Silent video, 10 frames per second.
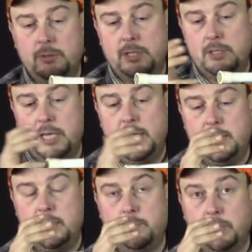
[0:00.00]
you do is you
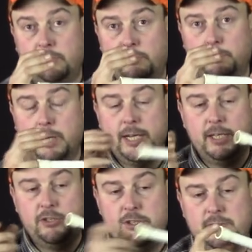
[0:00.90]
take and you put a
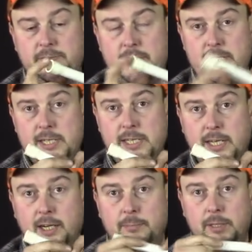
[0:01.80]
spring that just fits in
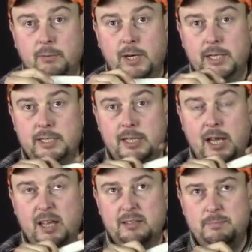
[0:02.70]
here, and you want
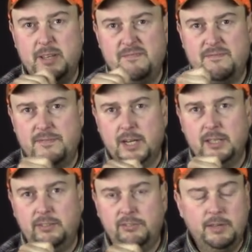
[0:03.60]
to be a
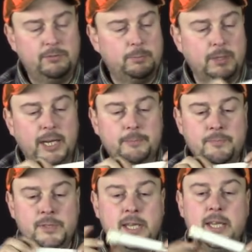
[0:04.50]
fairly stiff
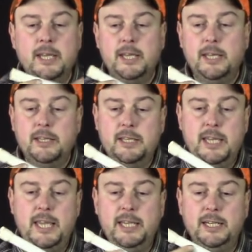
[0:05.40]
spring.
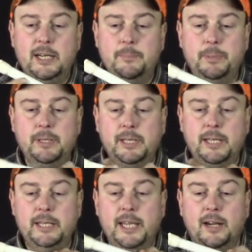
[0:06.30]
Then you heat it up
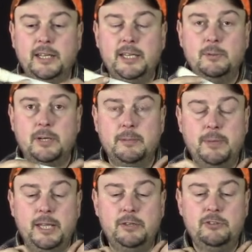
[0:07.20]
in the area you want
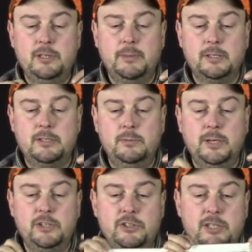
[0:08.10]
to bend, usually about
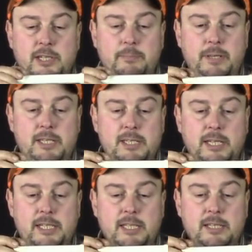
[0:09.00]
2 inches on a
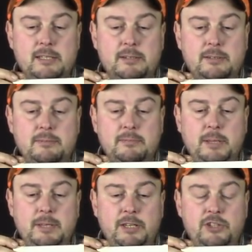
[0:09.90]
piece like this,
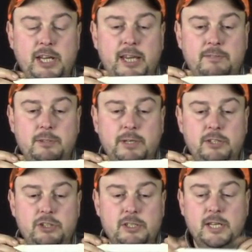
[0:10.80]
maybe 1.5 inches,
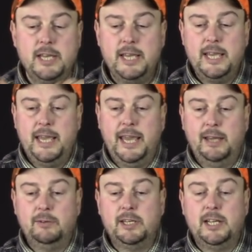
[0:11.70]
2 inches.
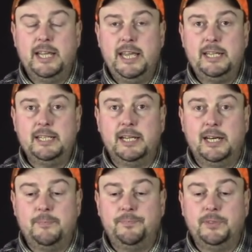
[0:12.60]
And while you're heating it
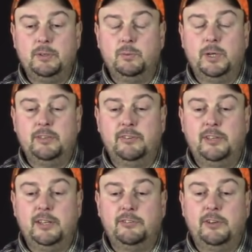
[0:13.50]
up, once
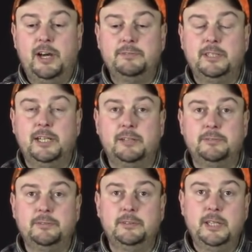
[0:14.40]
it gets soft
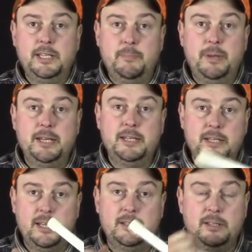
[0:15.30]
enough, then you bend
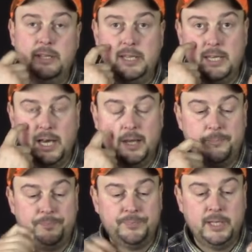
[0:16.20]
it into the
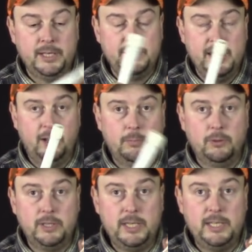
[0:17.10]

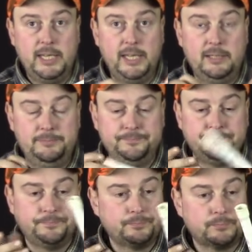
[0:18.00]
elbow that you need,
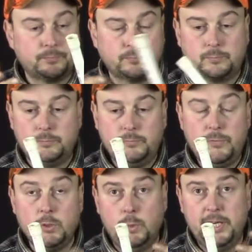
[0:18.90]

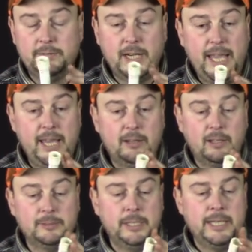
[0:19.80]
whatever
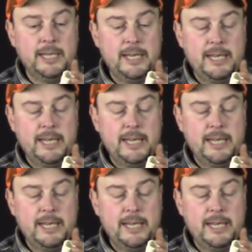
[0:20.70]
angle.